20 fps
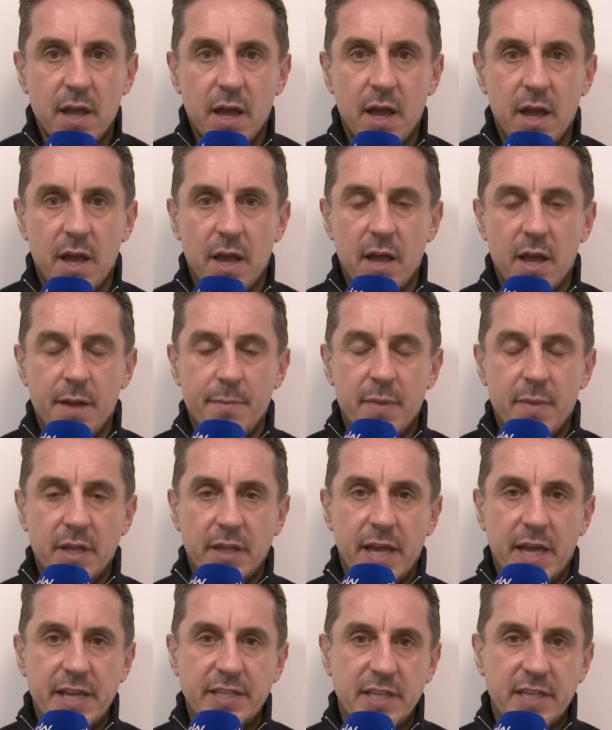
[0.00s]
And
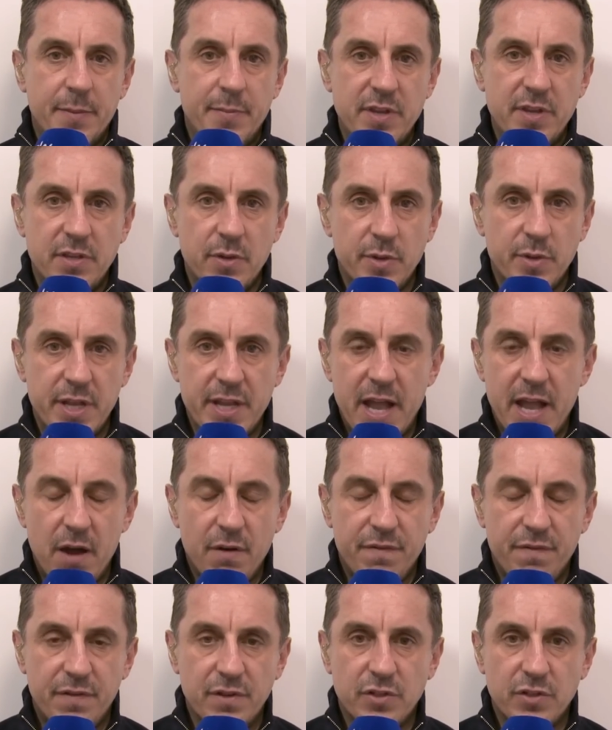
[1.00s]
like I say, been doing it
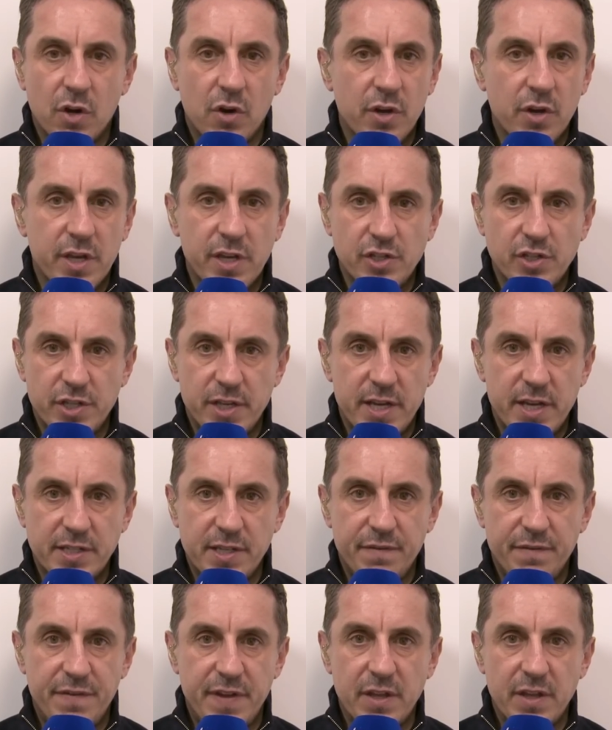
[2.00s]
now for donkey's years,
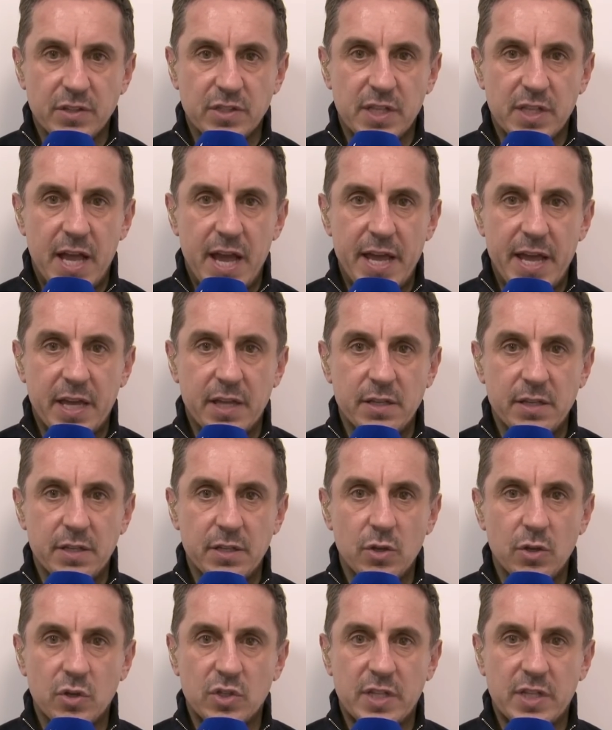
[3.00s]
it feels like,
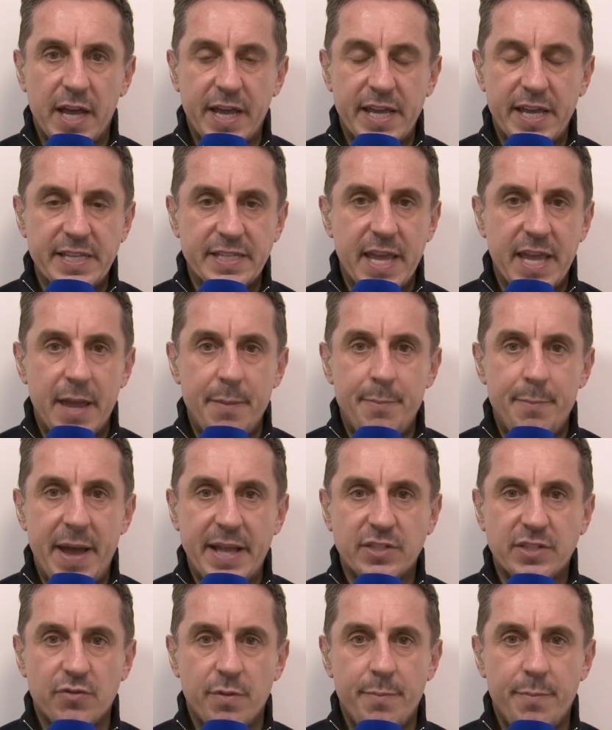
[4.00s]
and looks like he's getting
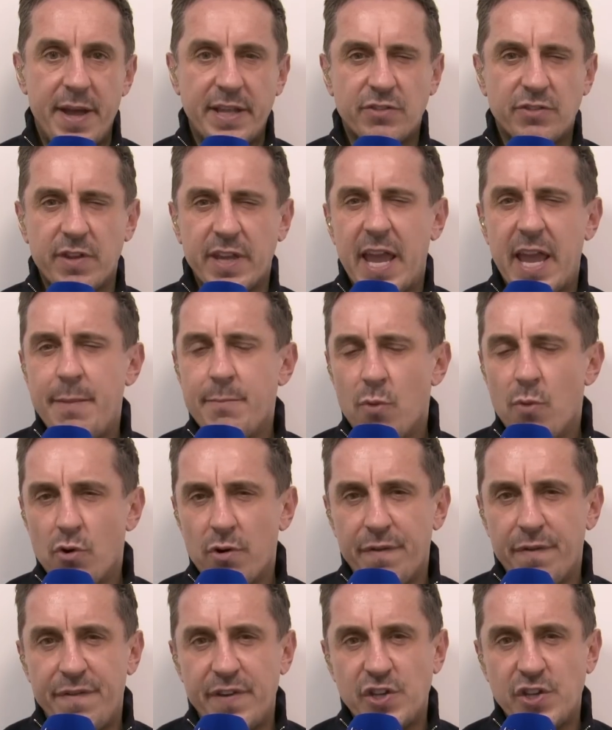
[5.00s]
better and better and getting
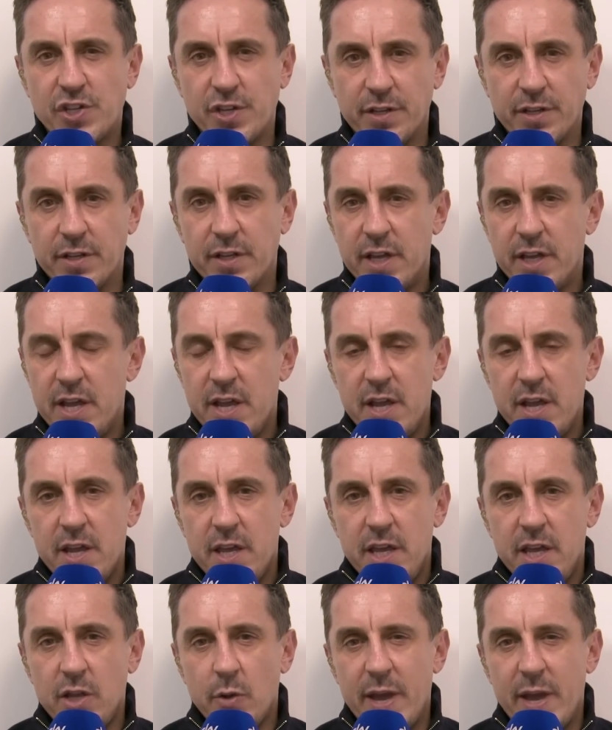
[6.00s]
more efficient.
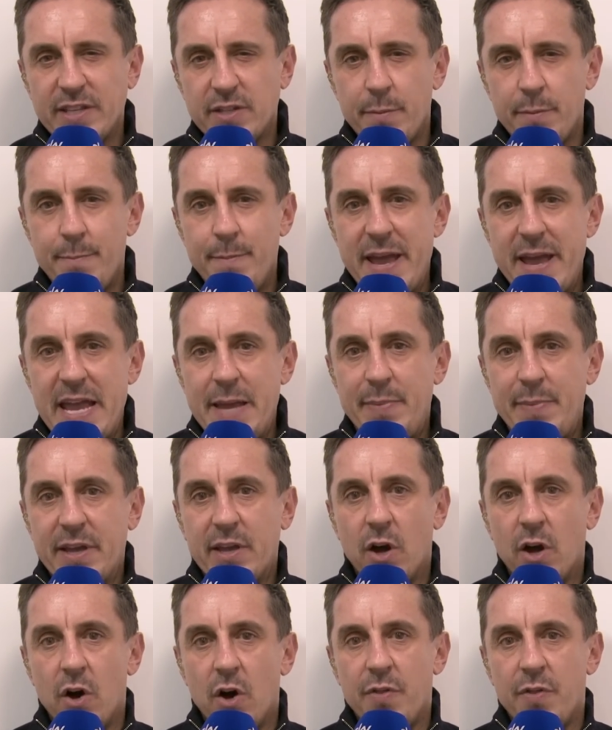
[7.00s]
He hasn't maybe
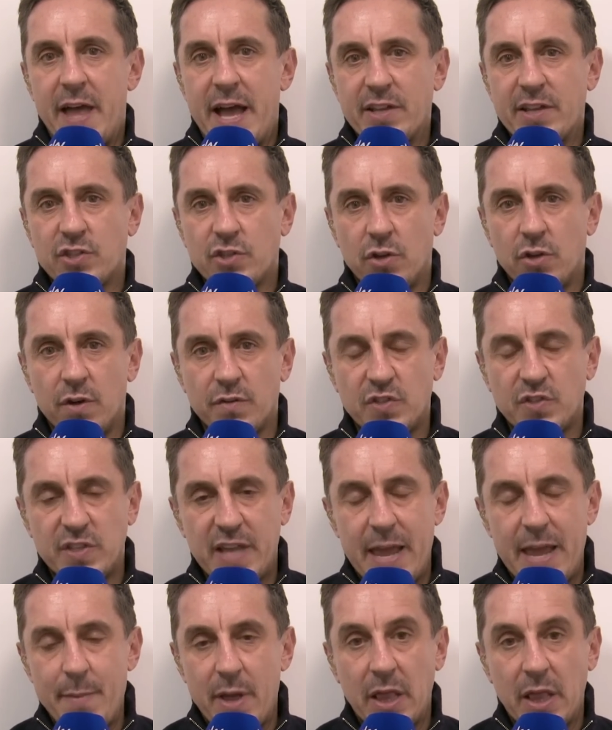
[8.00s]
got that sort of
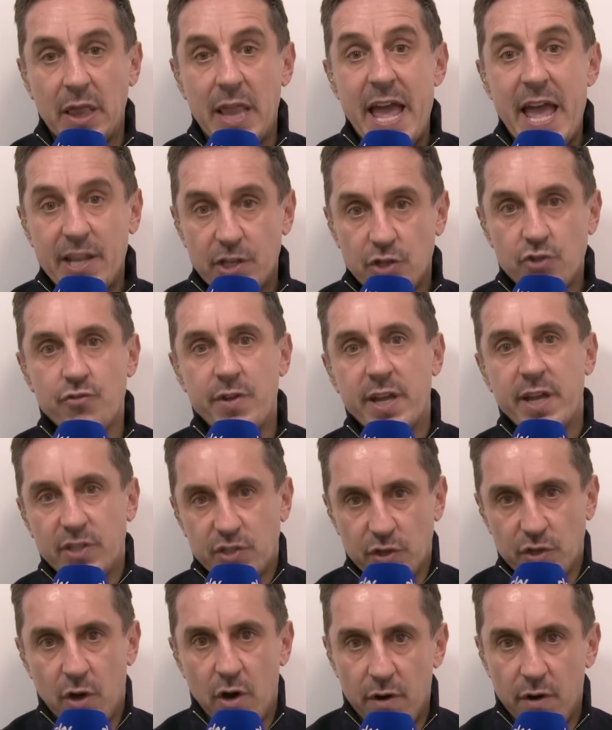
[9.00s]
same electric
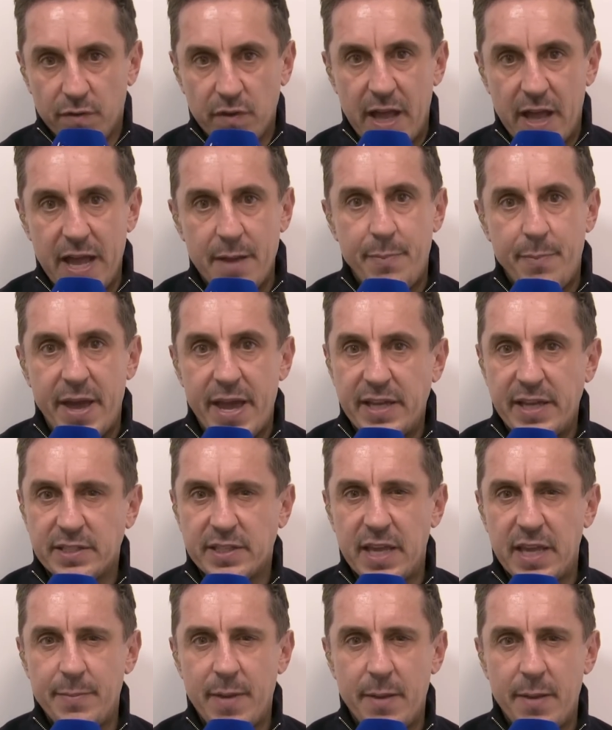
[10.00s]
sort of pace
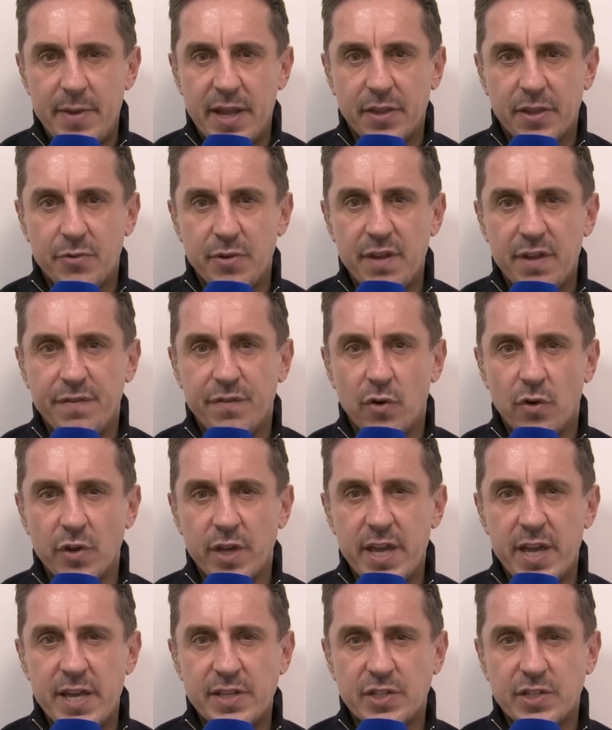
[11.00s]
that he maybe had 3 or 4
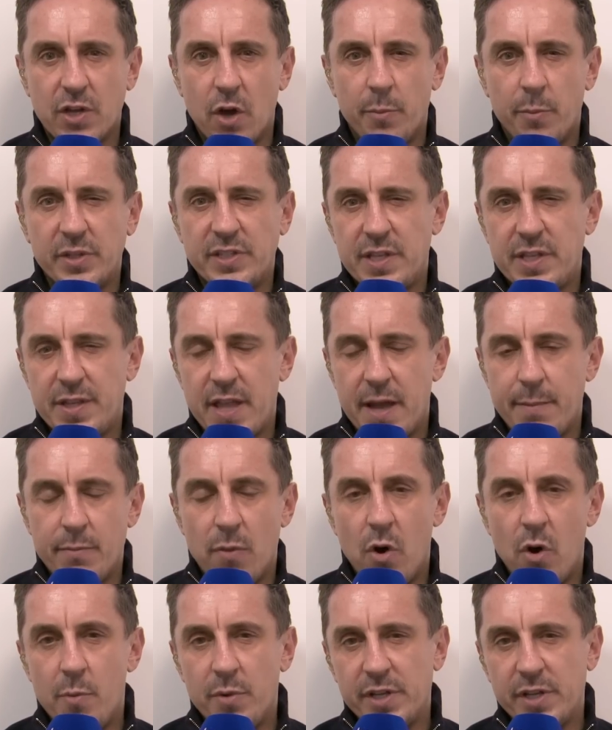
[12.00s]
years ago, but he's in that
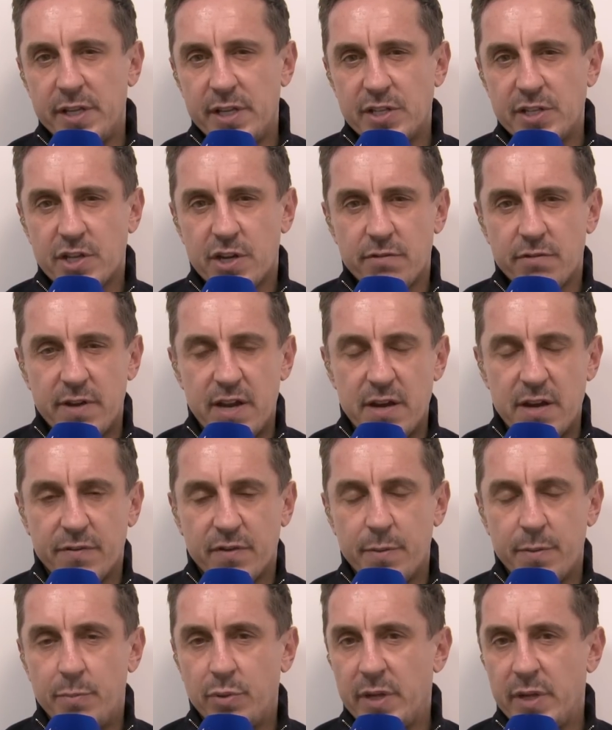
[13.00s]
moment in his career of
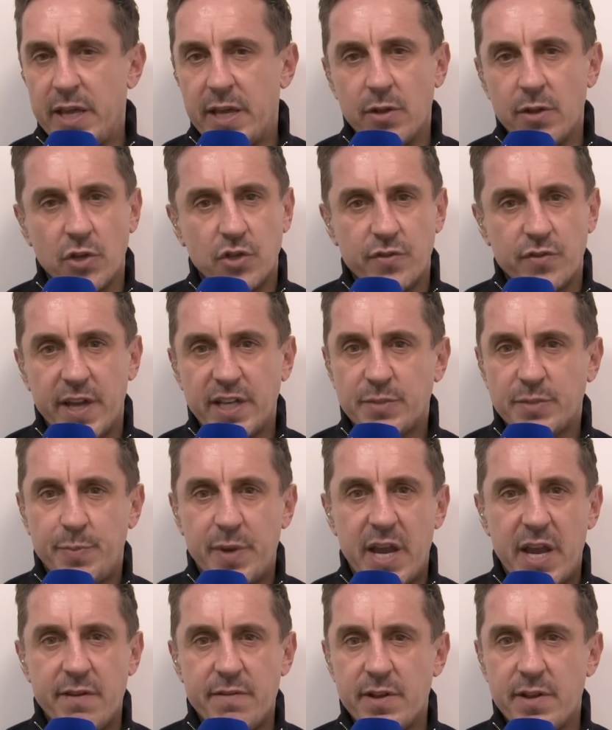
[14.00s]
complete and utter
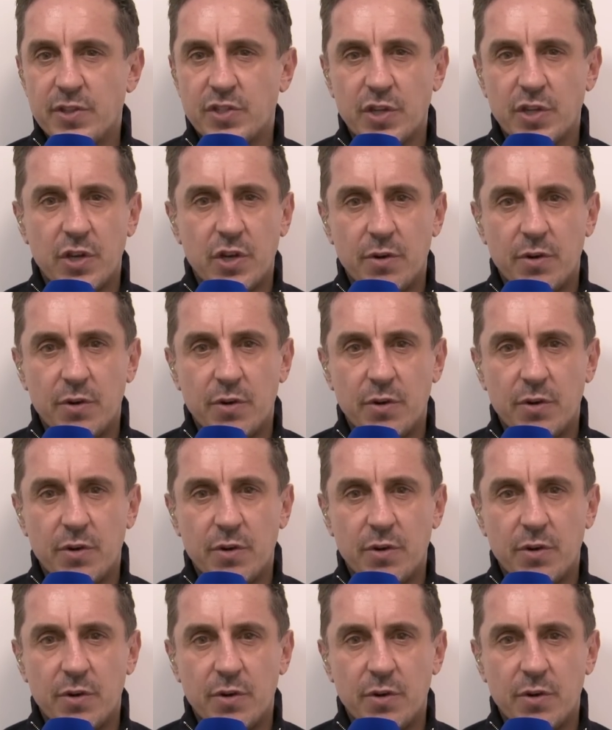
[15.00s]
experience and